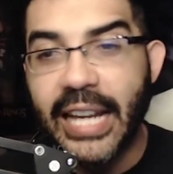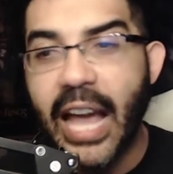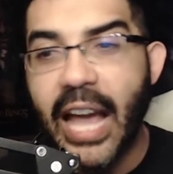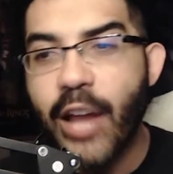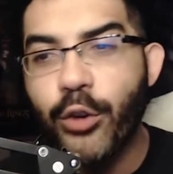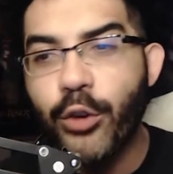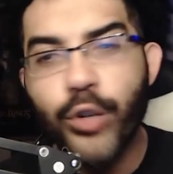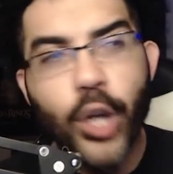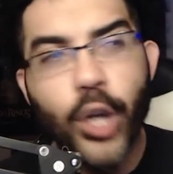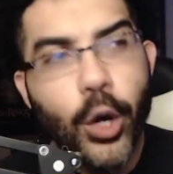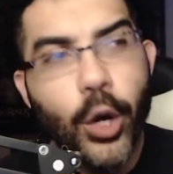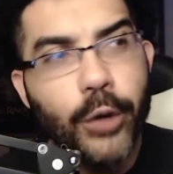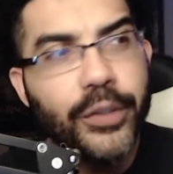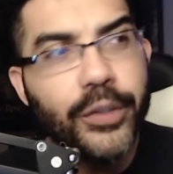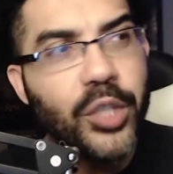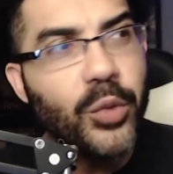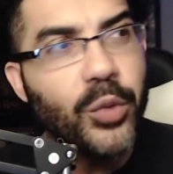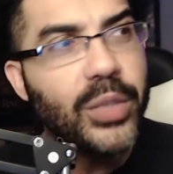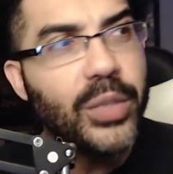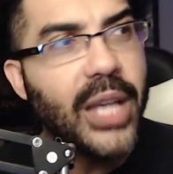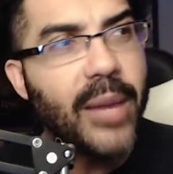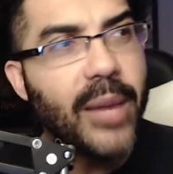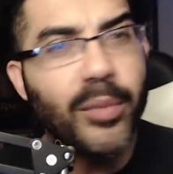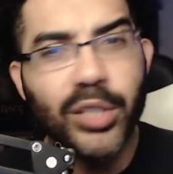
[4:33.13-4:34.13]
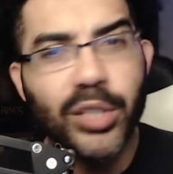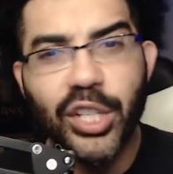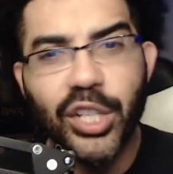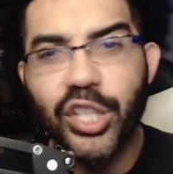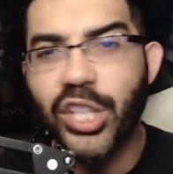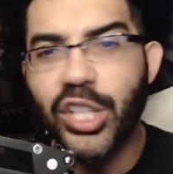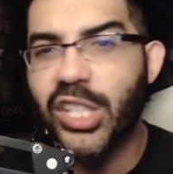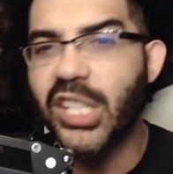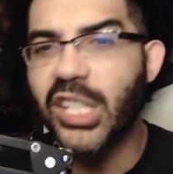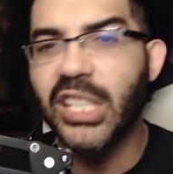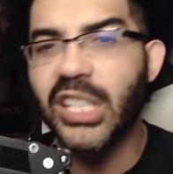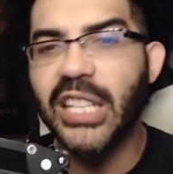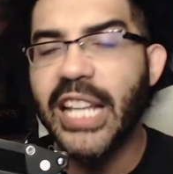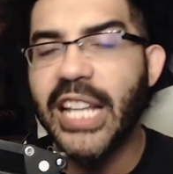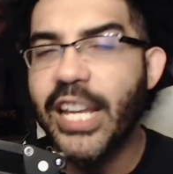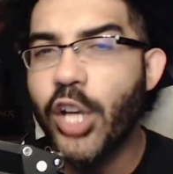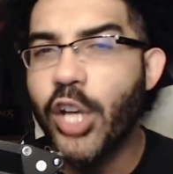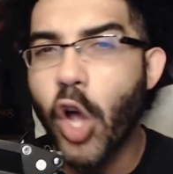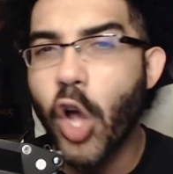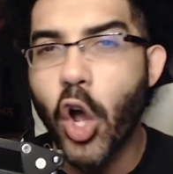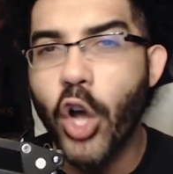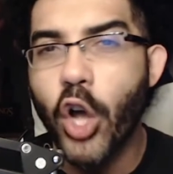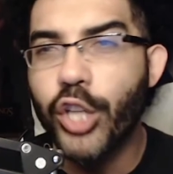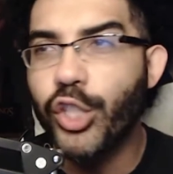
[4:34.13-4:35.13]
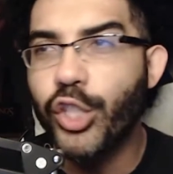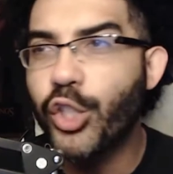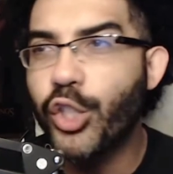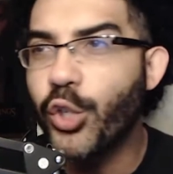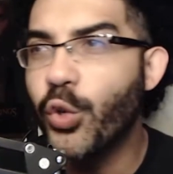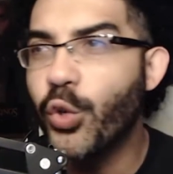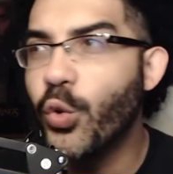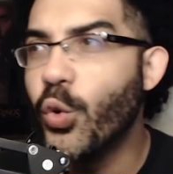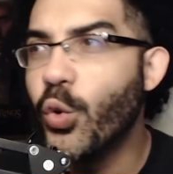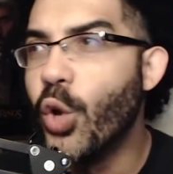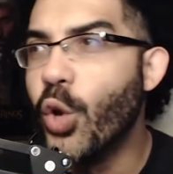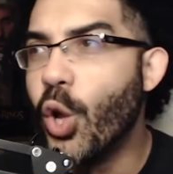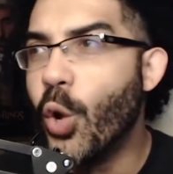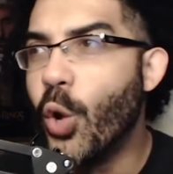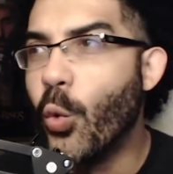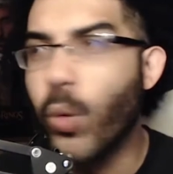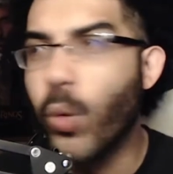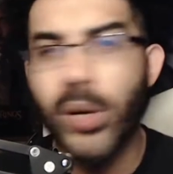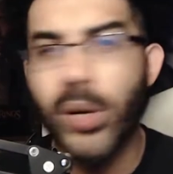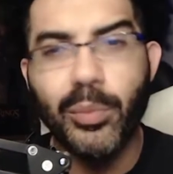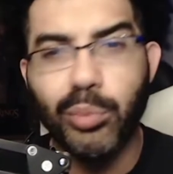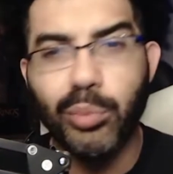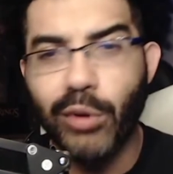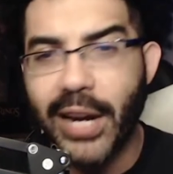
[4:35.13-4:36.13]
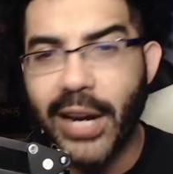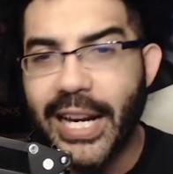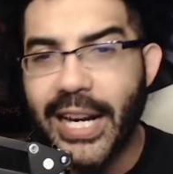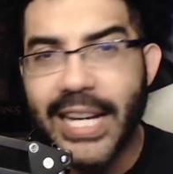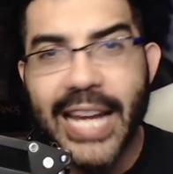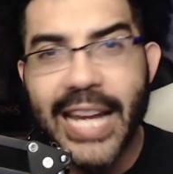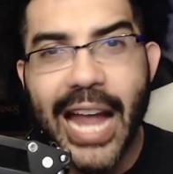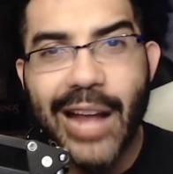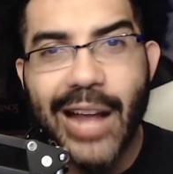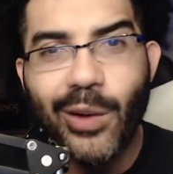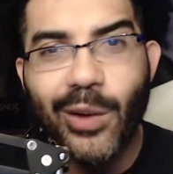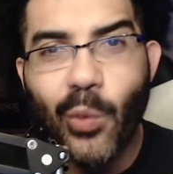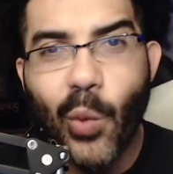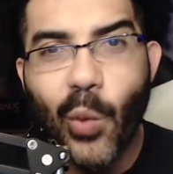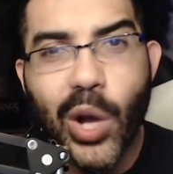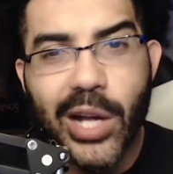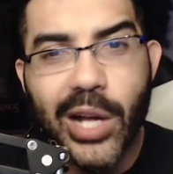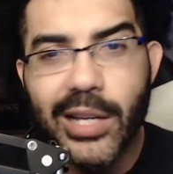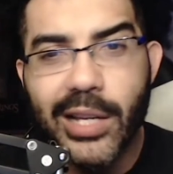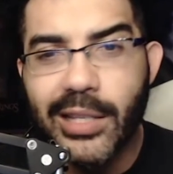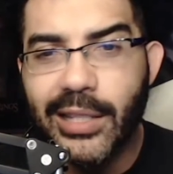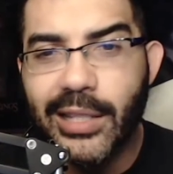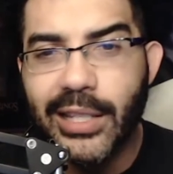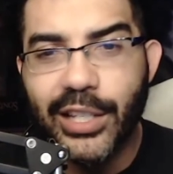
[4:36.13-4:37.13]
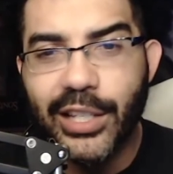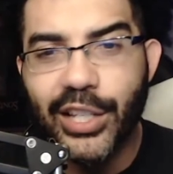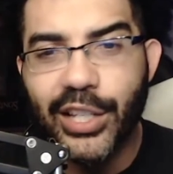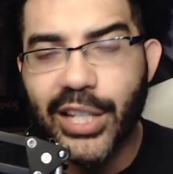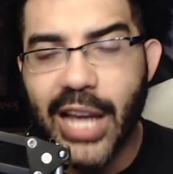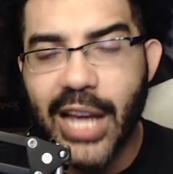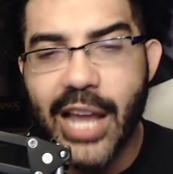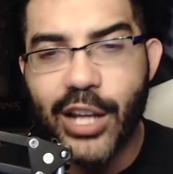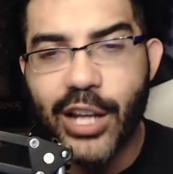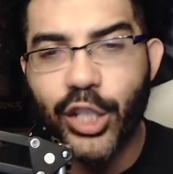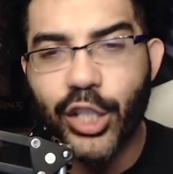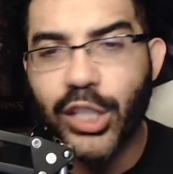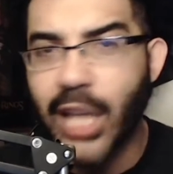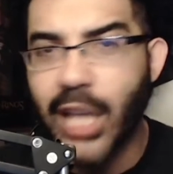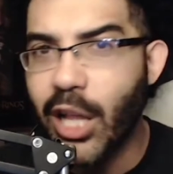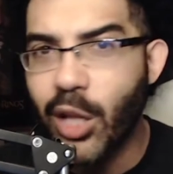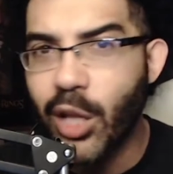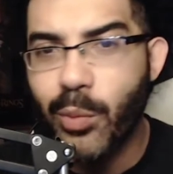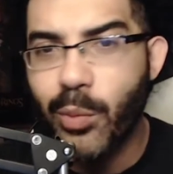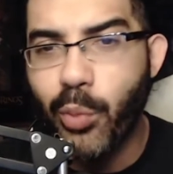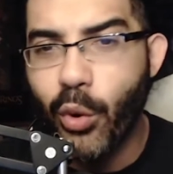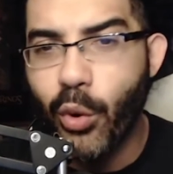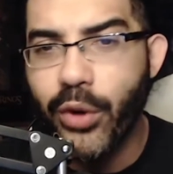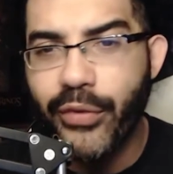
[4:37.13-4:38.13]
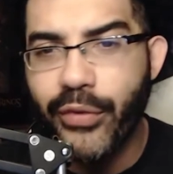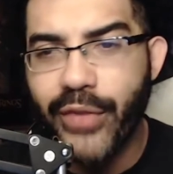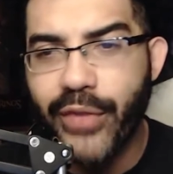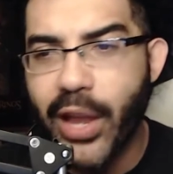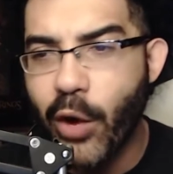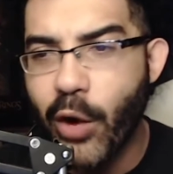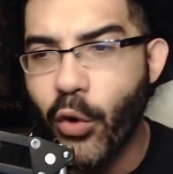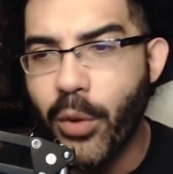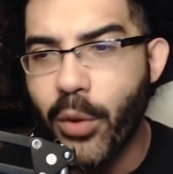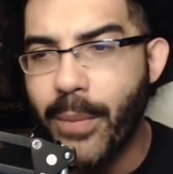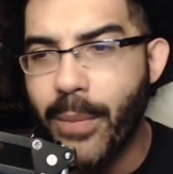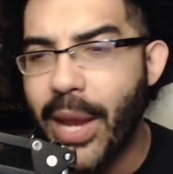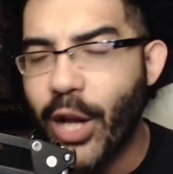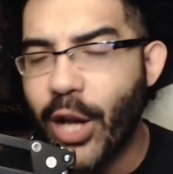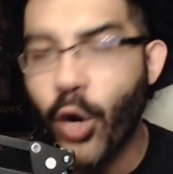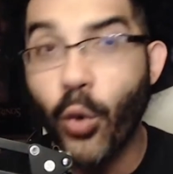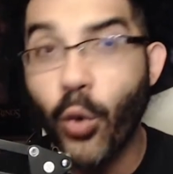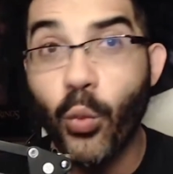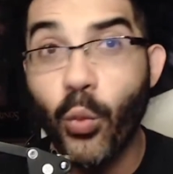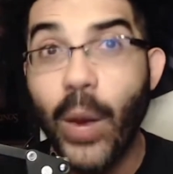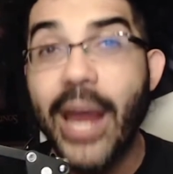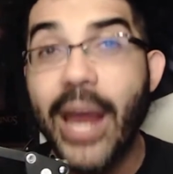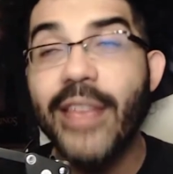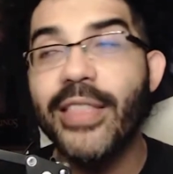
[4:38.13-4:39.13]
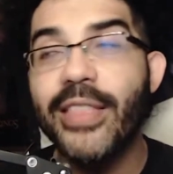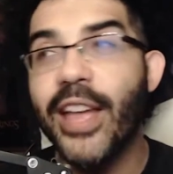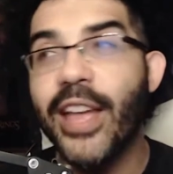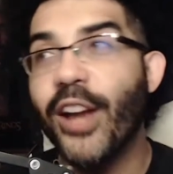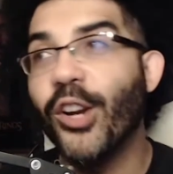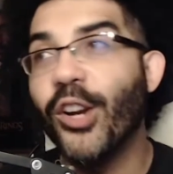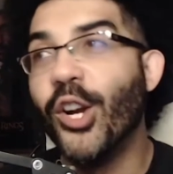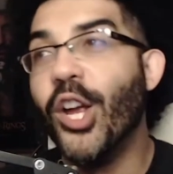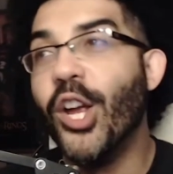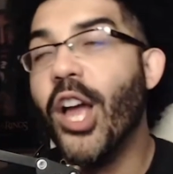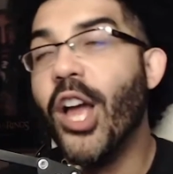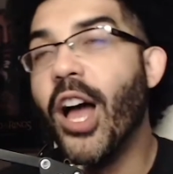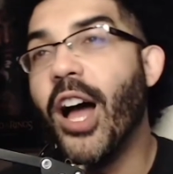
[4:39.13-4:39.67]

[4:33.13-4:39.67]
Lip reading: I don't know if she was able to just link onto where Brainiac was and just kind of teleport there or make her way there.